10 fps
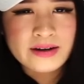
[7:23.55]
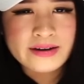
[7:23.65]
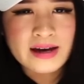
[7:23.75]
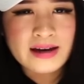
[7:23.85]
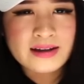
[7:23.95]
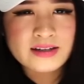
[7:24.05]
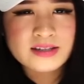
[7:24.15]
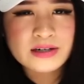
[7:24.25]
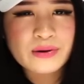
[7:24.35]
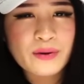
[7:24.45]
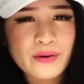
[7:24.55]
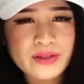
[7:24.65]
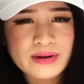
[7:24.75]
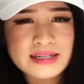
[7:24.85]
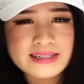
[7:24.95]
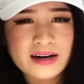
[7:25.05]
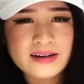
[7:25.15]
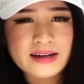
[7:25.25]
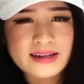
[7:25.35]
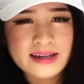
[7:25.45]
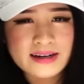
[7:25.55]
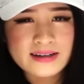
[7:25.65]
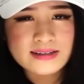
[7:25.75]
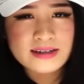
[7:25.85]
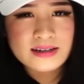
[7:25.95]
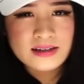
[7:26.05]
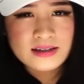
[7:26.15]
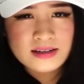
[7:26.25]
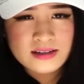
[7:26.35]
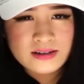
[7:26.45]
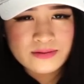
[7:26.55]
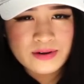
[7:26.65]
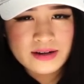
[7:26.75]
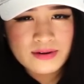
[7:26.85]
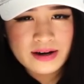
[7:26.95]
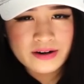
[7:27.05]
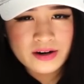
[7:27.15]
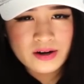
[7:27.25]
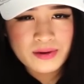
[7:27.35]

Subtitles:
Okay, let's go all the way down and get it. Where do I go?